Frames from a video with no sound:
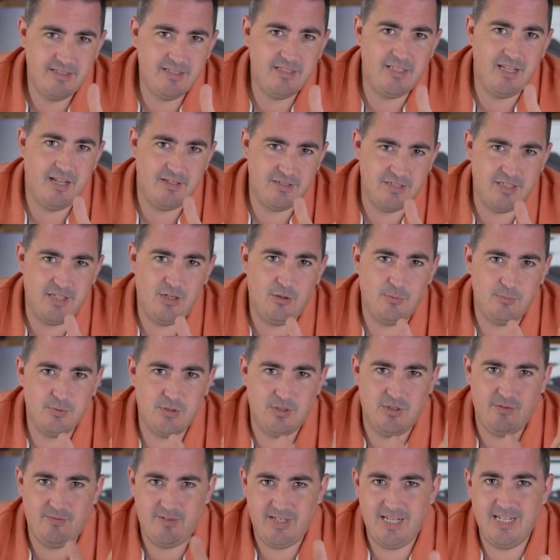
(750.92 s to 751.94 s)
There's the
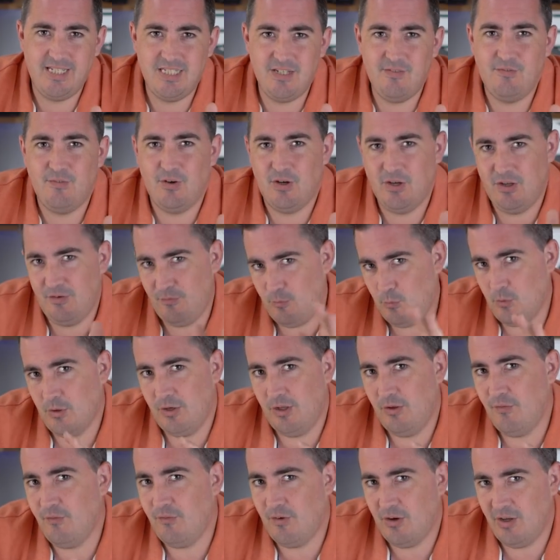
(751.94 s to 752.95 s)
option of an 85,
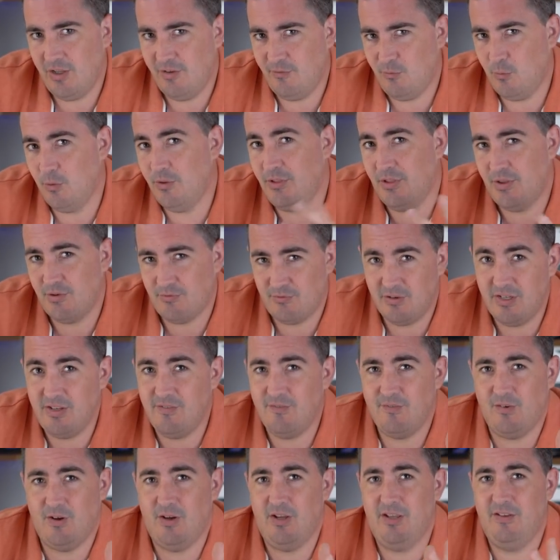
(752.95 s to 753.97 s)
105,
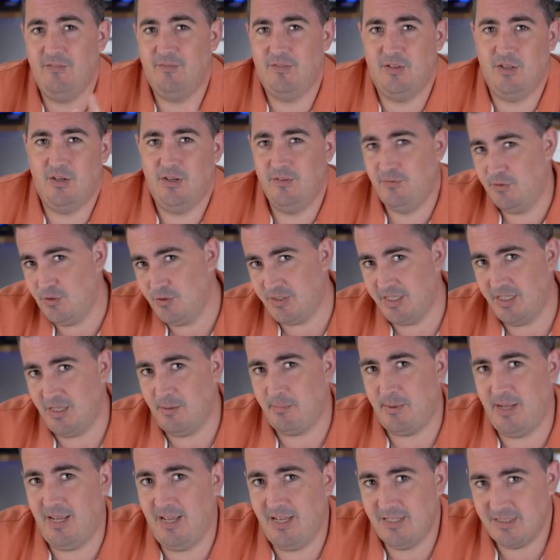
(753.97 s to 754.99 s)
135 that I've used in
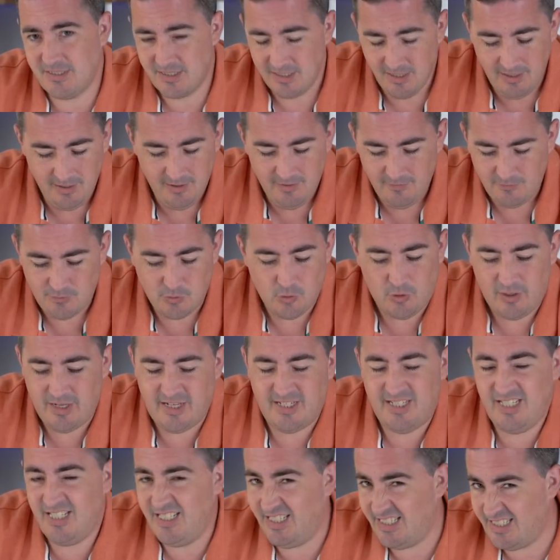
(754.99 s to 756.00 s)
the past. Not
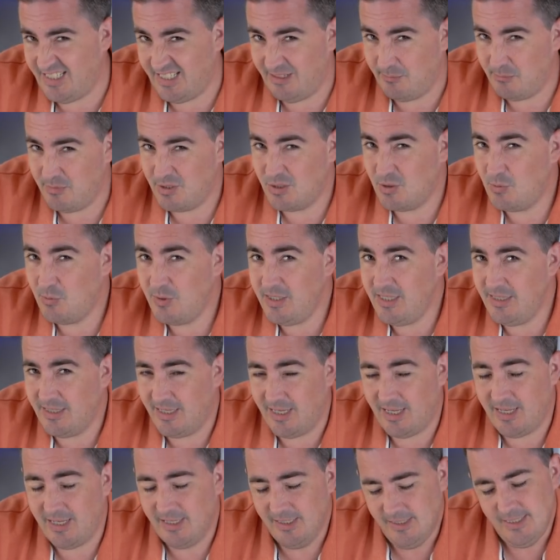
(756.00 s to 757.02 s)
had anything in between
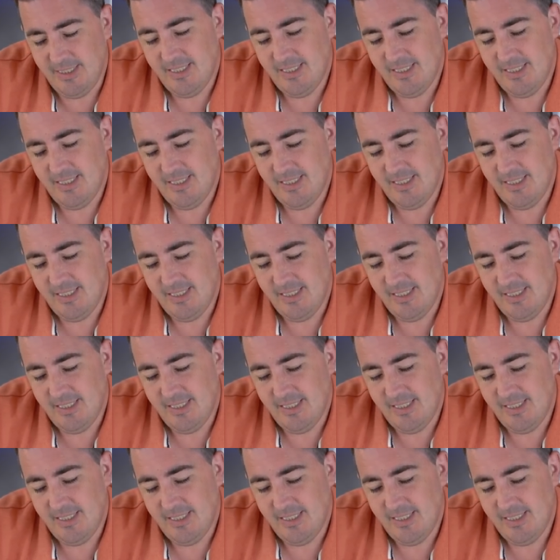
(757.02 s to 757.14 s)
that.